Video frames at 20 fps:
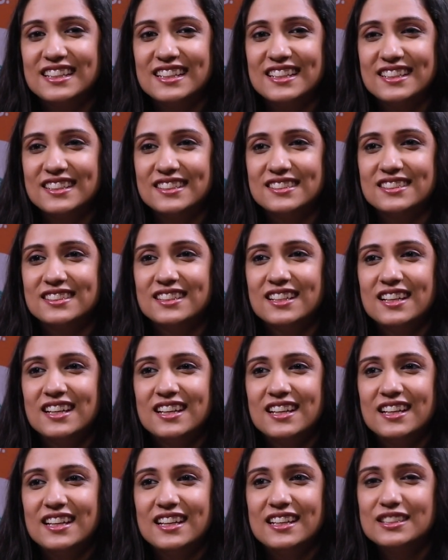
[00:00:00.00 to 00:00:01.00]
is
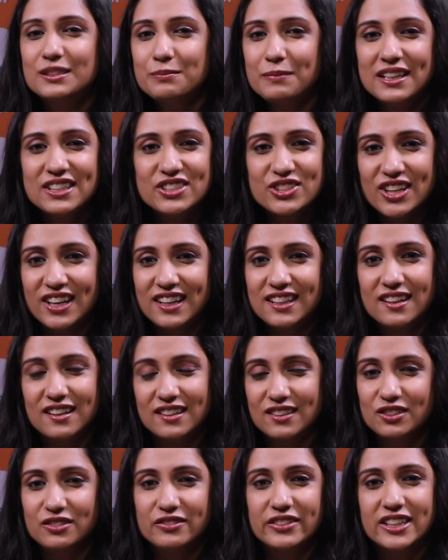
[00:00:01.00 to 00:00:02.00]
my child
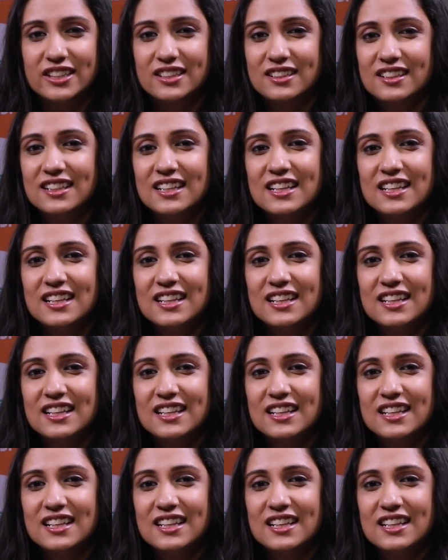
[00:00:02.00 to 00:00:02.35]
underweight?